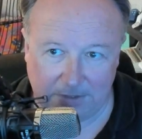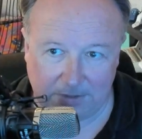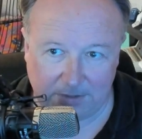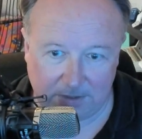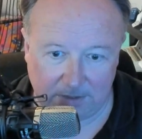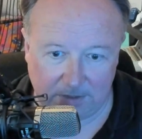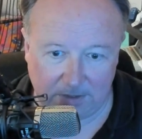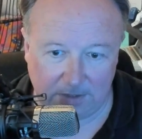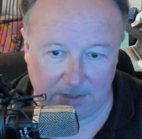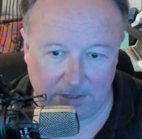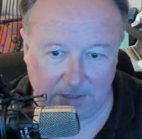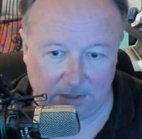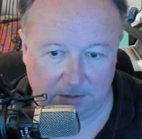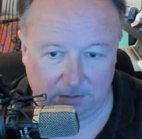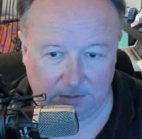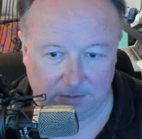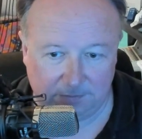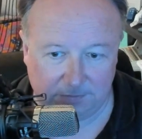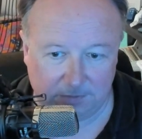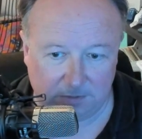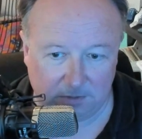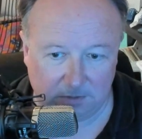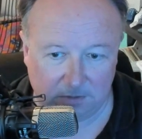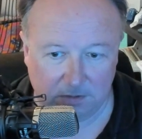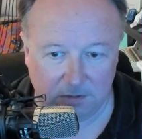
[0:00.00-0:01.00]
I did,
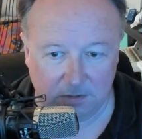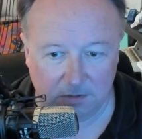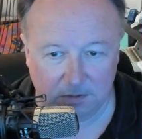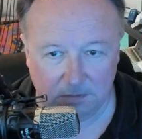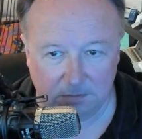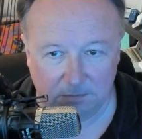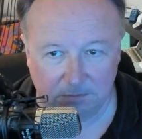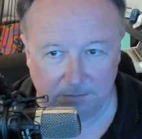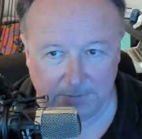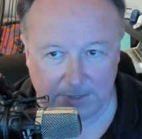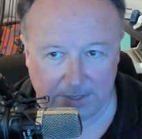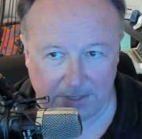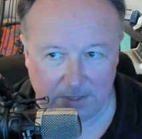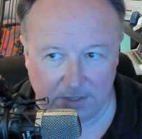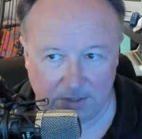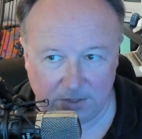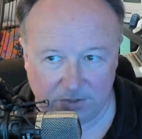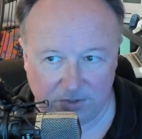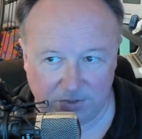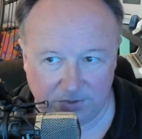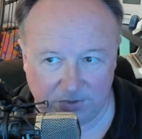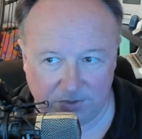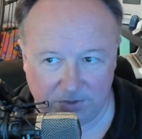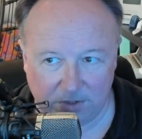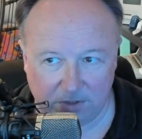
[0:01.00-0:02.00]
however,
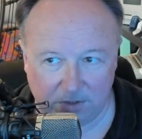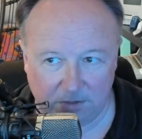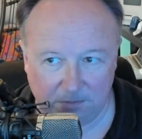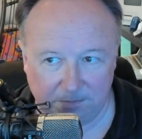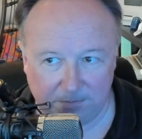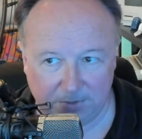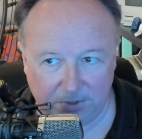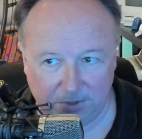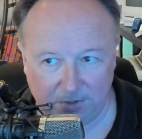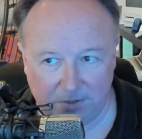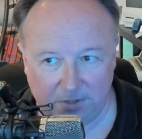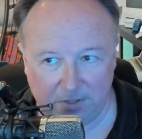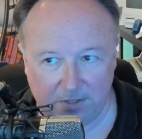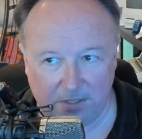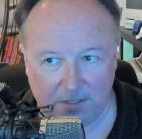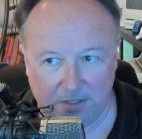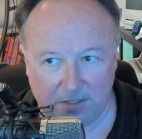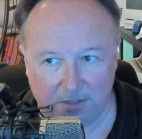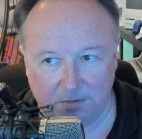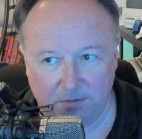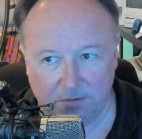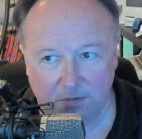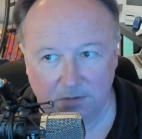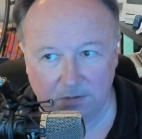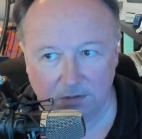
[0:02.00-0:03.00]
manage to start building
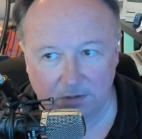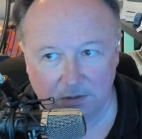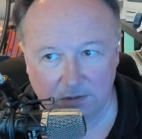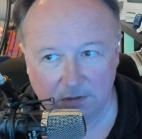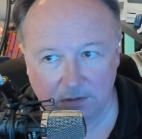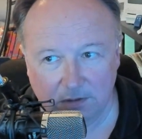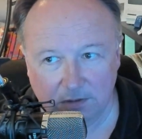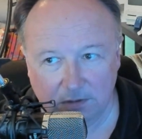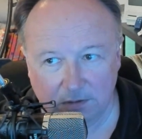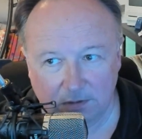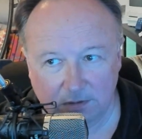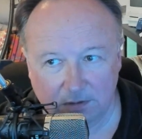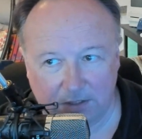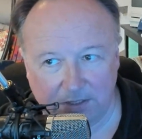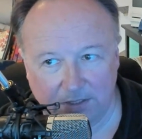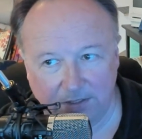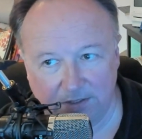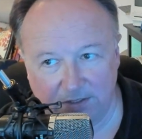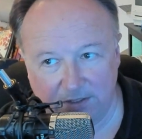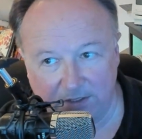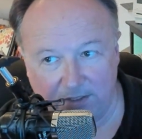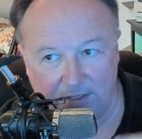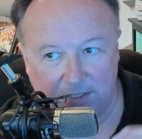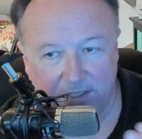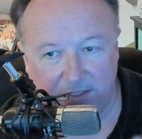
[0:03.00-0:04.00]
out
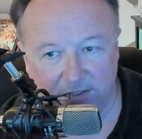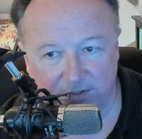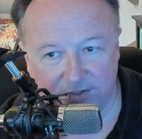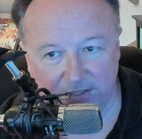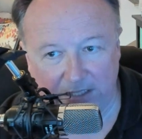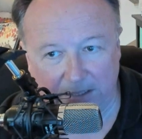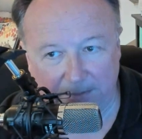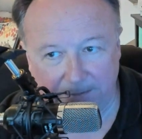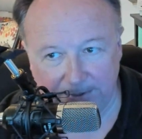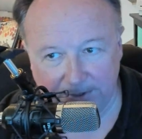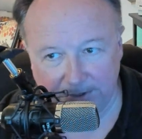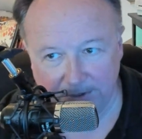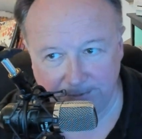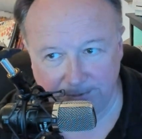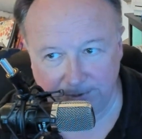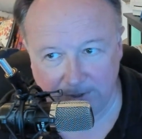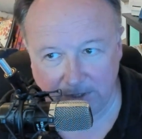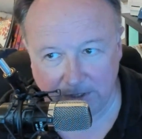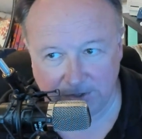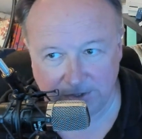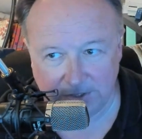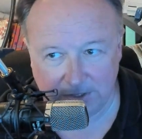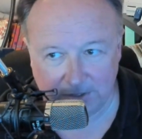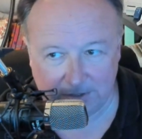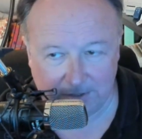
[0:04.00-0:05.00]
kind of the next step of the
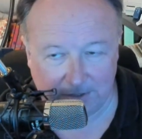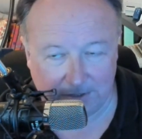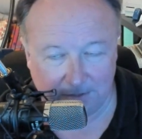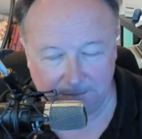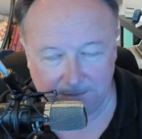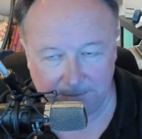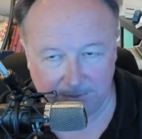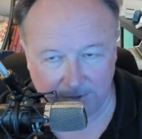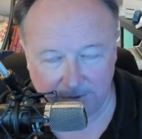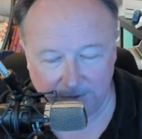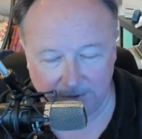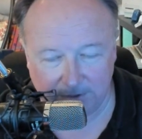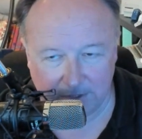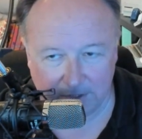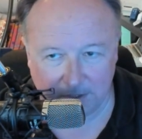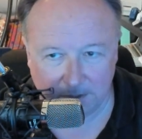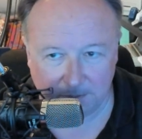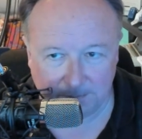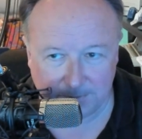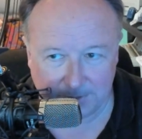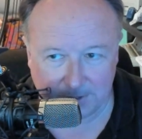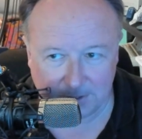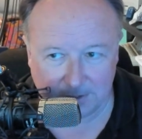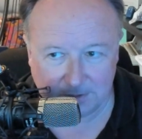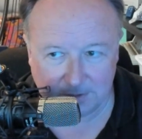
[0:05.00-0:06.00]
project. I didn't build it
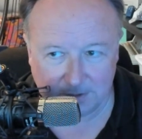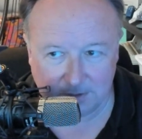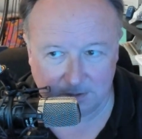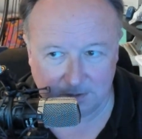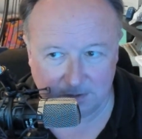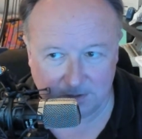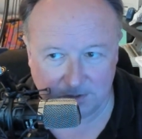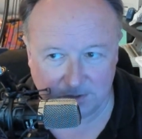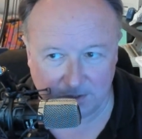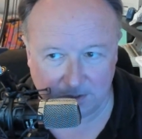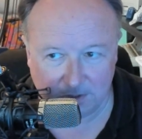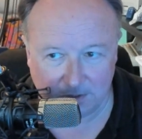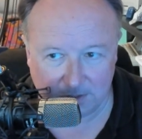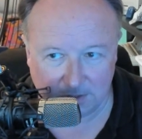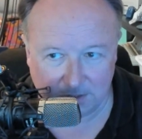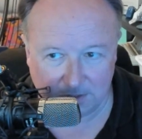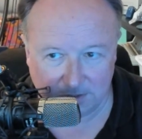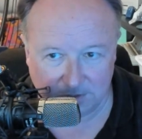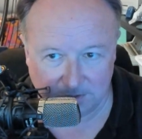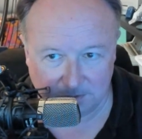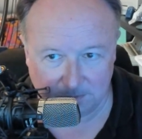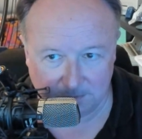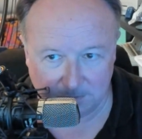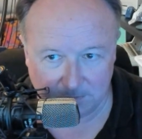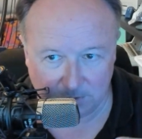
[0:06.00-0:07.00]
yet, but I did start
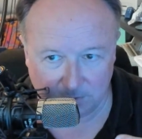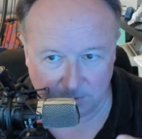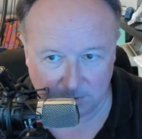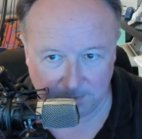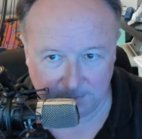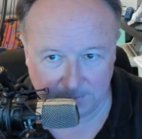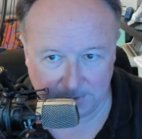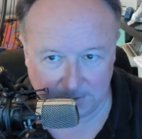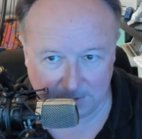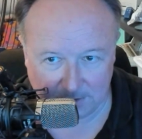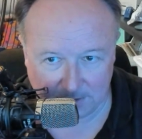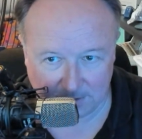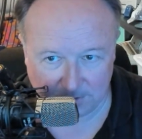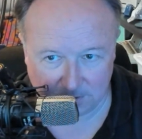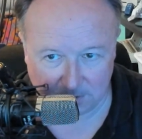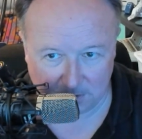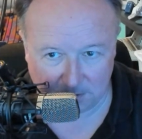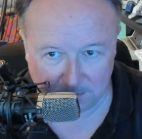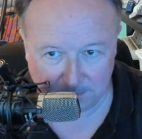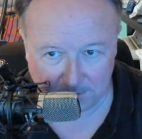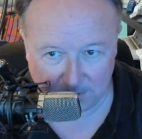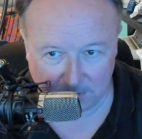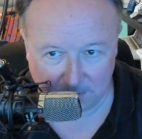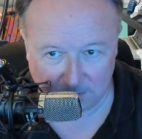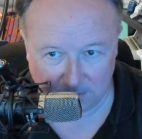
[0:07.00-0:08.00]
getting some equipment that's
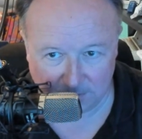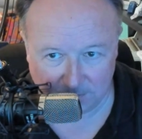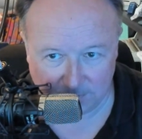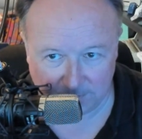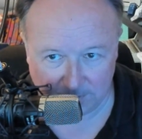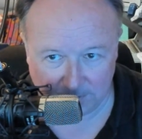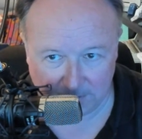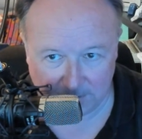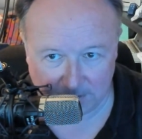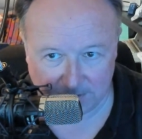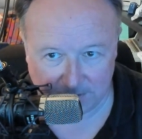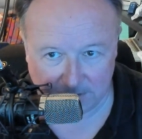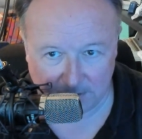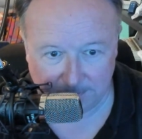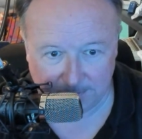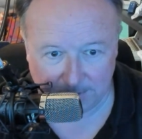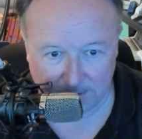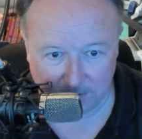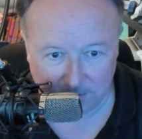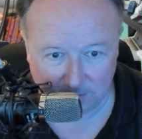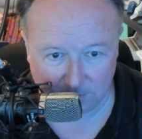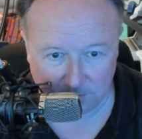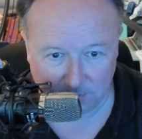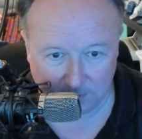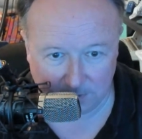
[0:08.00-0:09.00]
going to be used for the next
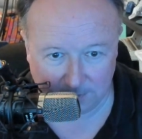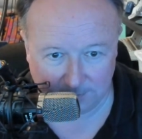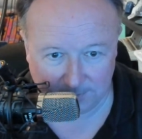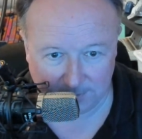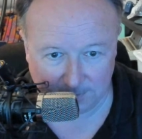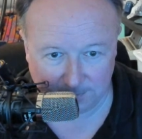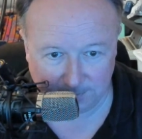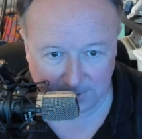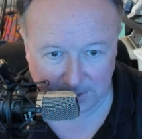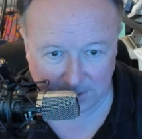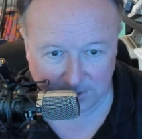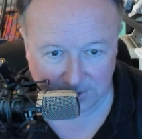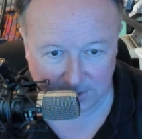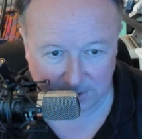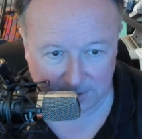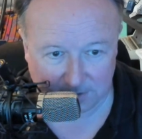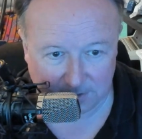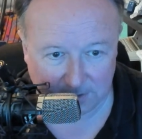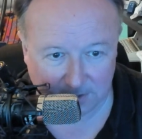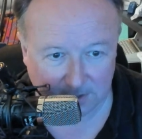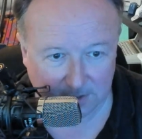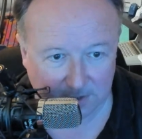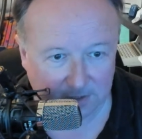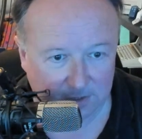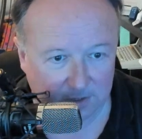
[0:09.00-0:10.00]
step of the
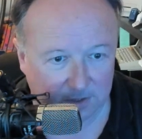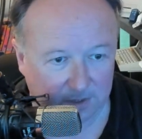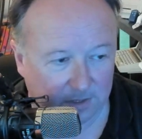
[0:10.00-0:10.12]
project.